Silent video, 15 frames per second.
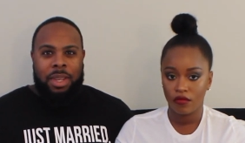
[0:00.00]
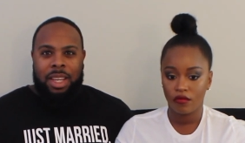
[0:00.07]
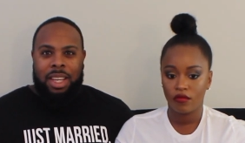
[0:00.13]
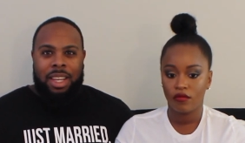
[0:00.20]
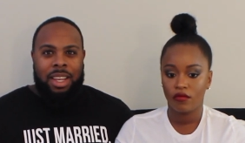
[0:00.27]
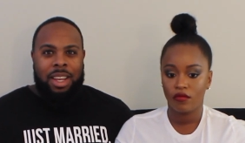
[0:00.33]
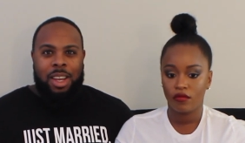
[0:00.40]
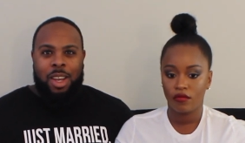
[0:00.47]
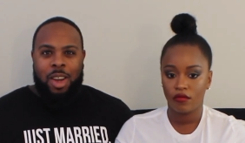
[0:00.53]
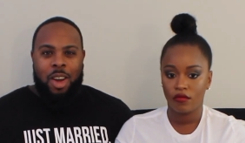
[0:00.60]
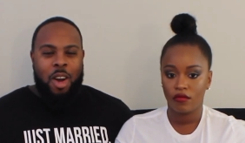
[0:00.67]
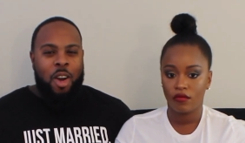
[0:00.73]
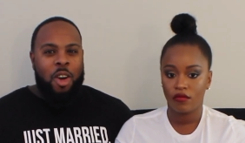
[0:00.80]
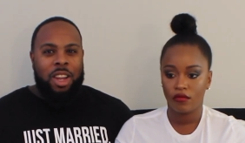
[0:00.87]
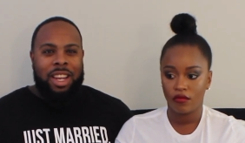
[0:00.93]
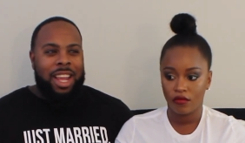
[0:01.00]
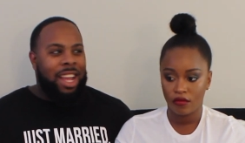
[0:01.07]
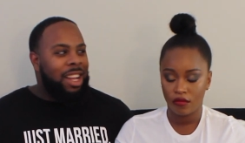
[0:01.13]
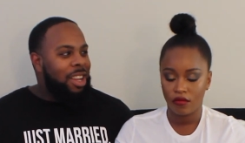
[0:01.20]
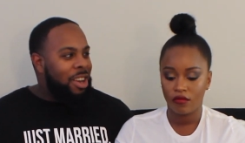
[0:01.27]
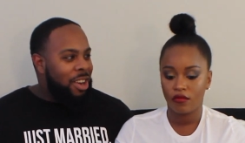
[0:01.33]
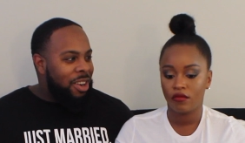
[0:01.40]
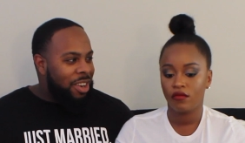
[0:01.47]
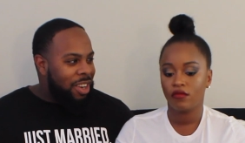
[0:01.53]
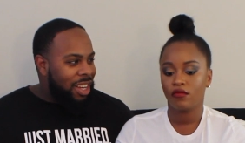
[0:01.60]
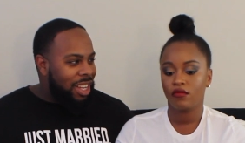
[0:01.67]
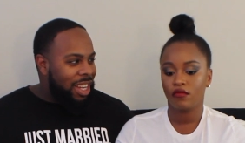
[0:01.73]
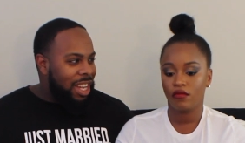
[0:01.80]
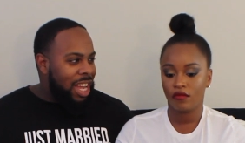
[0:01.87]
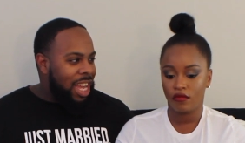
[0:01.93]
Speaker 1: me all day long,
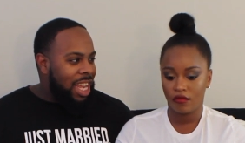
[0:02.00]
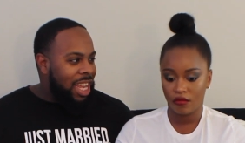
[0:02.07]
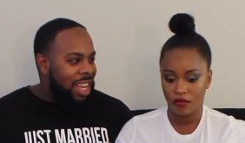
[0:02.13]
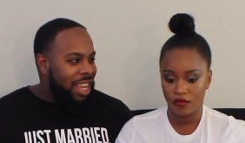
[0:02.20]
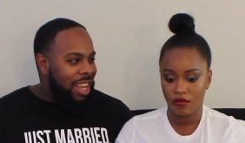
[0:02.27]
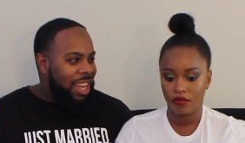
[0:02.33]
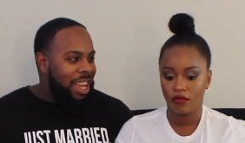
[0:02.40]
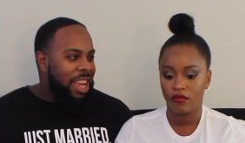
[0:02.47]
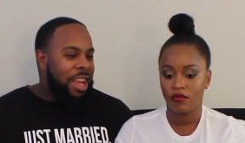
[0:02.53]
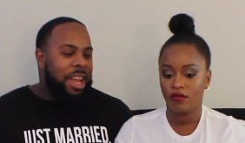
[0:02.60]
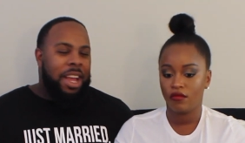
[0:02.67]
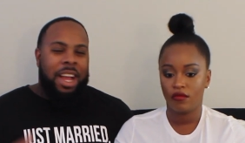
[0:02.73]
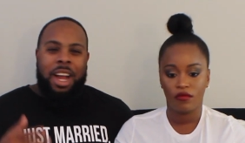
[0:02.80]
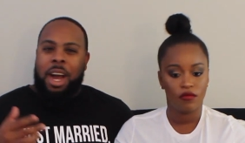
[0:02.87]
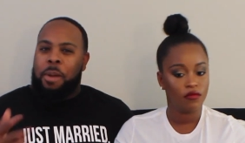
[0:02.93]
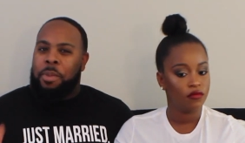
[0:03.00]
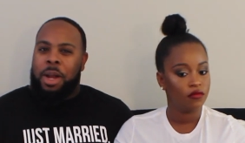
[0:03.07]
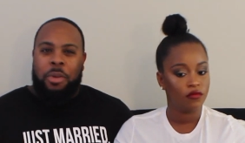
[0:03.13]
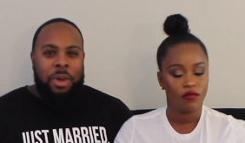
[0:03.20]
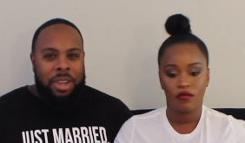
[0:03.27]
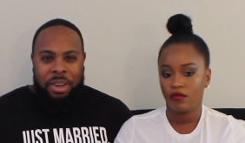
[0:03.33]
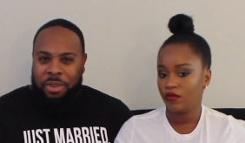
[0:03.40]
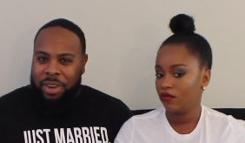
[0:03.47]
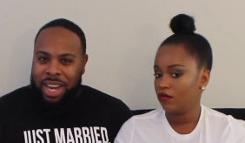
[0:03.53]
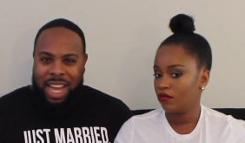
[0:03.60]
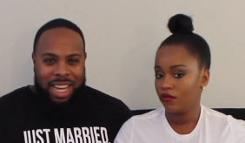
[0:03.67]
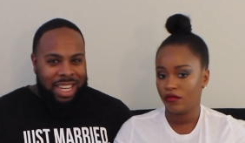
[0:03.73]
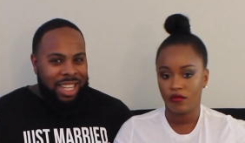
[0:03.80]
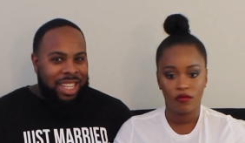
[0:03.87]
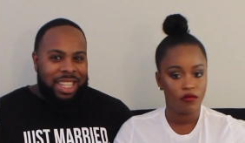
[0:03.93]
like coming up with different
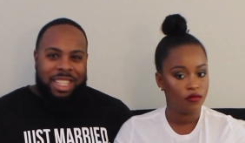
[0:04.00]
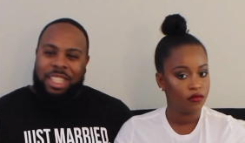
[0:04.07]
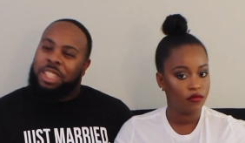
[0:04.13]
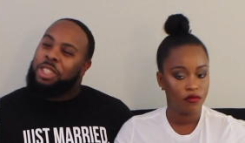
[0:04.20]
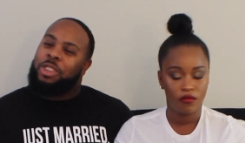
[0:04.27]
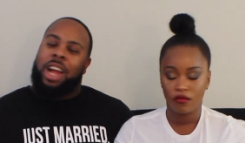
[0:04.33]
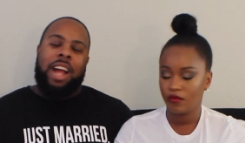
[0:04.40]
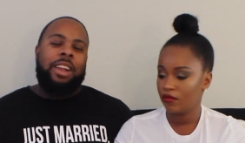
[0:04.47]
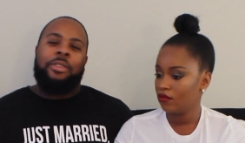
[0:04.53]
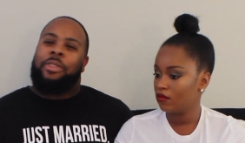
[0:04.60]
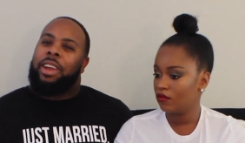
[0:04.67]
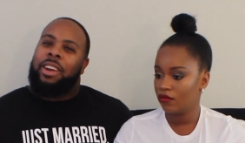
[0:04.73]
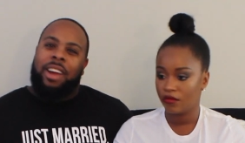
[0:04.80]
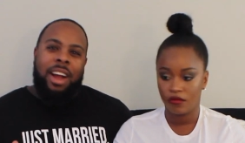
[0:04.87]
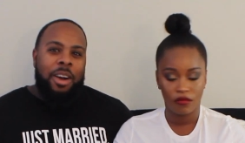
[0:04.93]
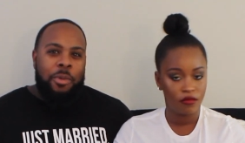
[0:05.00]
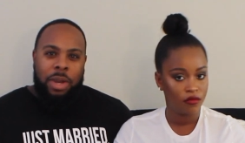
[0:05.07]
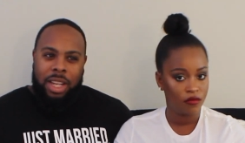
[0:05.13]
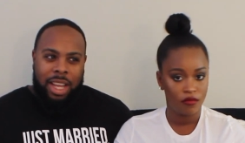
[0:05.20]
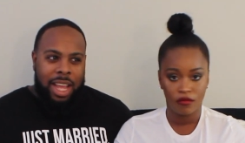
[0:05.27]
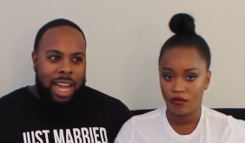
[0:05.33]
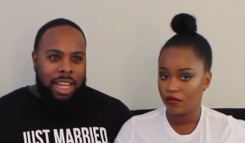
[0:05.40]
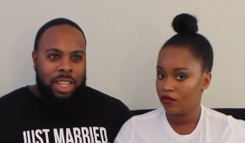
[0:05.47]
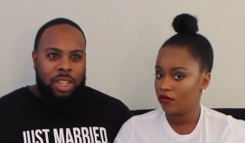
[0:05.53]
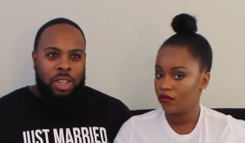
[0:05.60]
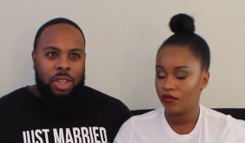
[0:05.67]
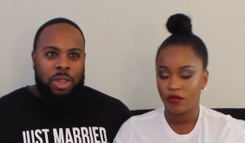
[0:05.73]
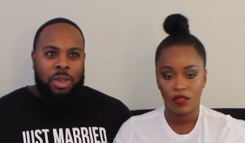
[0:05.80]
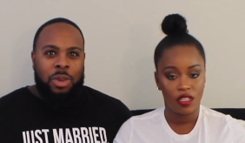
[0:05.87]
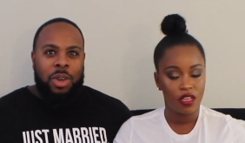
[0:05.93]
ideas, trying to figure out what the heck to
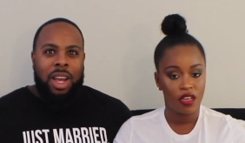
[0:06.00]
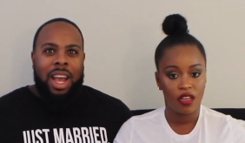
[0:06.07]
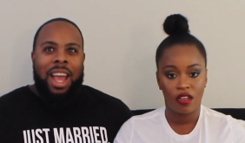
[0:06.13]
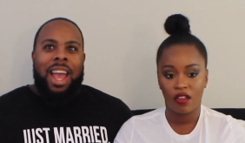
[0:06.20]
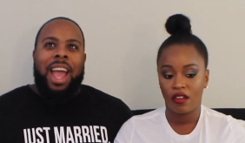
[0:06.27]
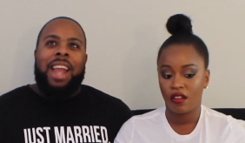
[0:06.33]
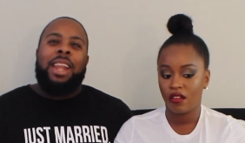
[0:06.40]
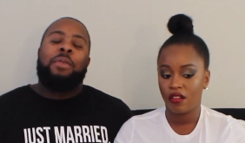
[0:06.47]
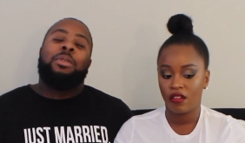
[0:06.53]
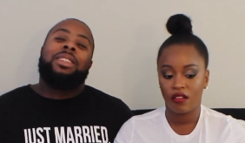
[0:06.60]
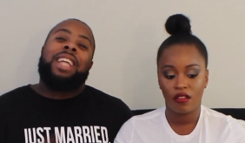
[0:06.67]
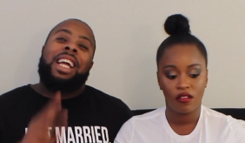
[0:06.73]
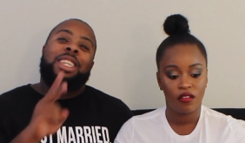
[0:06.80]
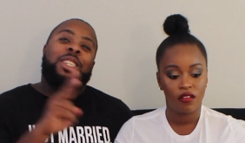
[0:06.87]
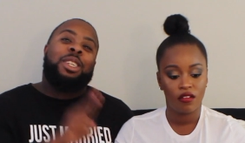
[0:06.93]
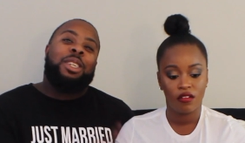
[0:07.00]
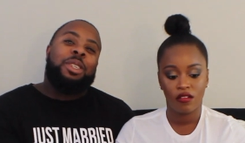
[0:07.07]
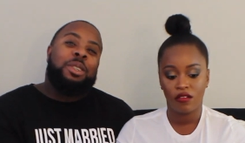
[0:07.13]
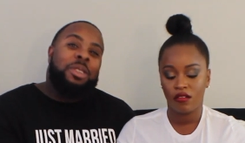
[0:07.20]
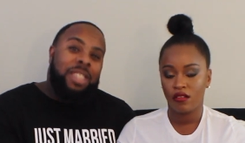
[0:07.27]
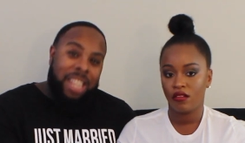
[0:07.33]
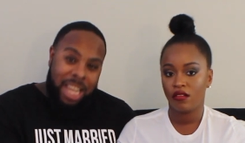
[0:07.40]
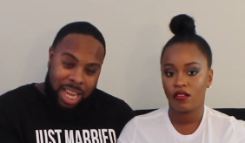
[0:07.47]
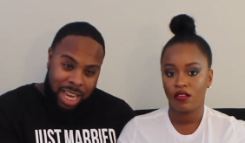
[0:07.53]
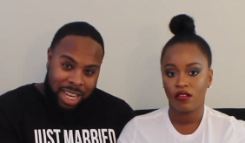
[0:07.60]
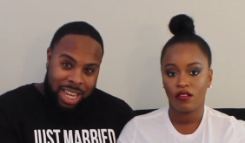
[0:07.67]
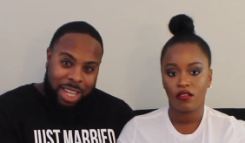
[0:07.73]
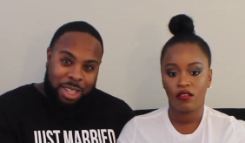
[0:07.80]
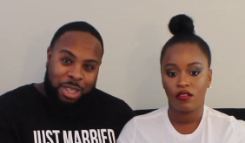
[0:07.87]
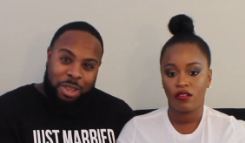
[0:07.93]
do. Yeah. And it was that Tuesday,
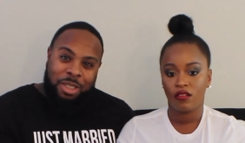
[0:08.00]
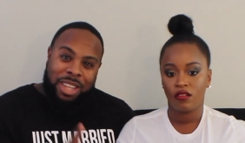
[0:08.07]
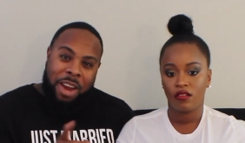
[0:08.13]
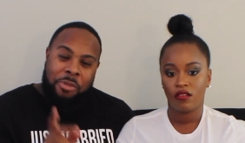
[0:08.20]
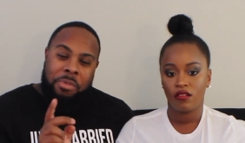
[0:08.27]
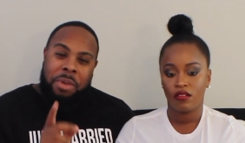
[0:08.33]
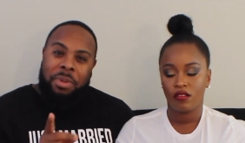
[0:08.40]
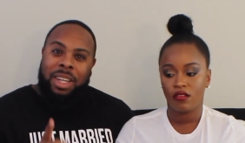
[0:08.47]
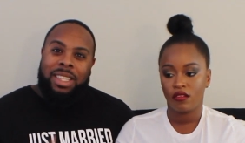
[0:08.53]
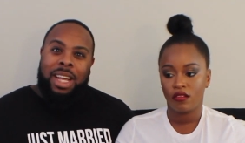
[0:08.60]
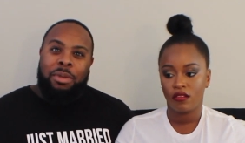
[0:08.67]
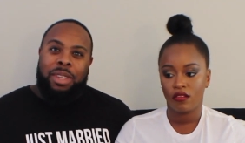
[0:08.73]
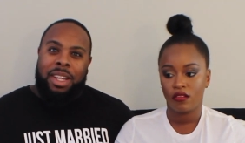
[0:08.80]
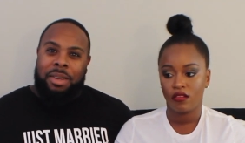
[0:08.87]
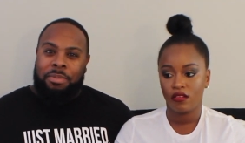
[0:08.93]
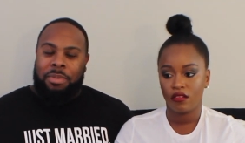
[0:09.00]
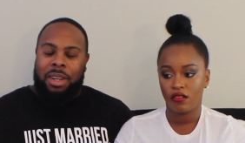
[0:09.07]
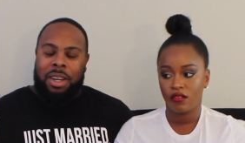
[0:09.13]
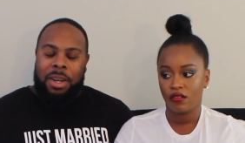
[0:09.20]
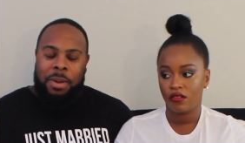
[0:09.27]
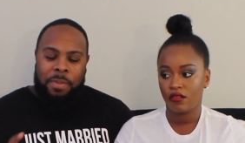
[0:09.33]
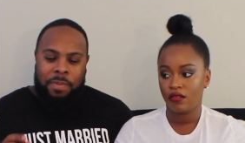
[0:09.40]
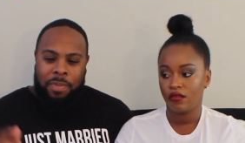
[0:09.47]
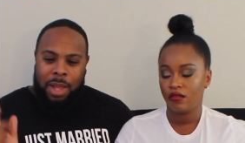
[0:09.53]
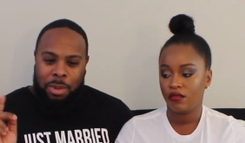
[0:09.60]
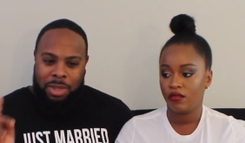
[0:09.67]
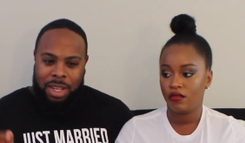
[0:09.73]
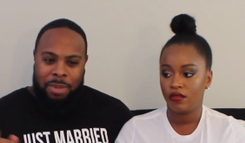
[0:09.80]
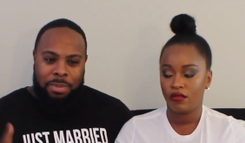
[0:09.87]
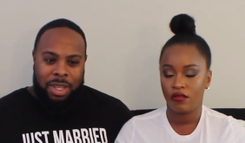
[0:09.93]
that Tuesday, I remember because I was at a, um, I
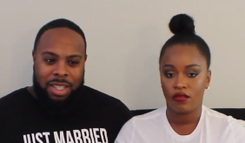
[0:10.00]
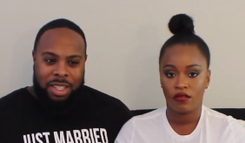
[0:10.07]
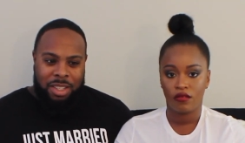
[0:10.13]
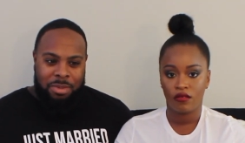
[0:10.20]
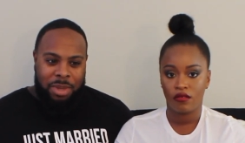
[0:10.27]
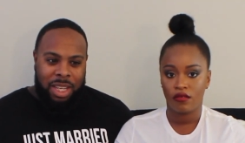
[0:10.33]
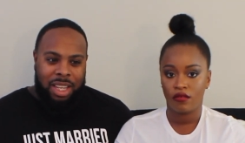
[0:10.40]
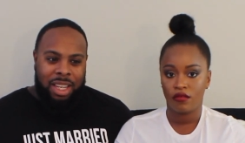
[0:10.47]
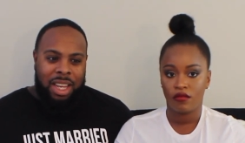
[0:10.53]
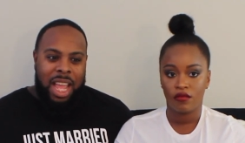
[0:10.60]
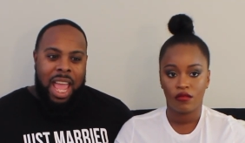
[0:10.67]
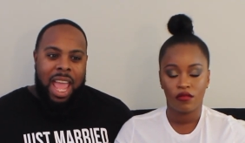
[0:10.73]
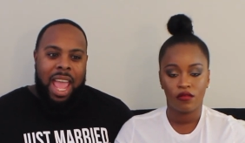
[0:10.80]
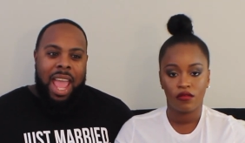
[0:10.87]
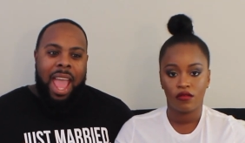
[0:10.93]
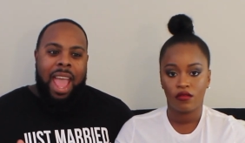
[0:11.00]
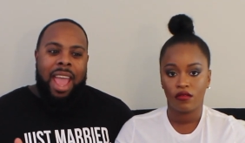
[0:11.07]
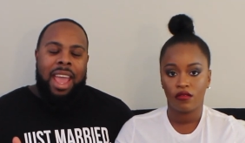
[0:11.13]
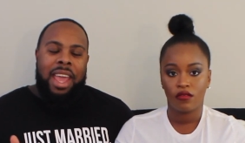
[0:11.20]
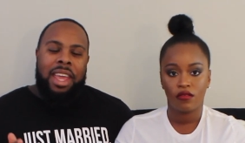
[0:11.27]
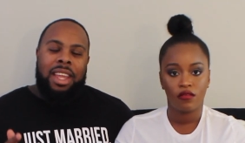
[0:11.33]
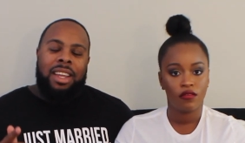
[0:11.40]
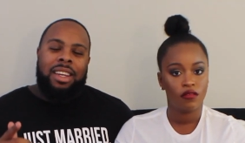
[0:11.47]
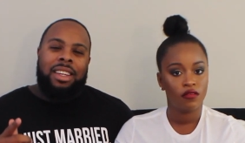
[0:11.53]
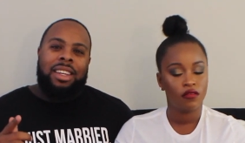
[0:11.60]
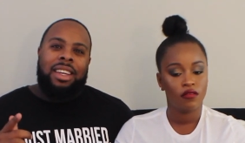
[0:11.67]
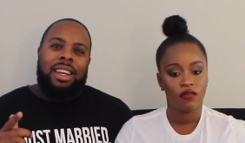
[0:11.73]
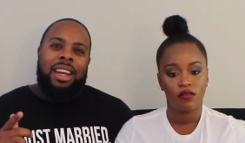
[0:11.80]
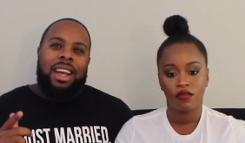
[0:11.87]
was at a business meeting, and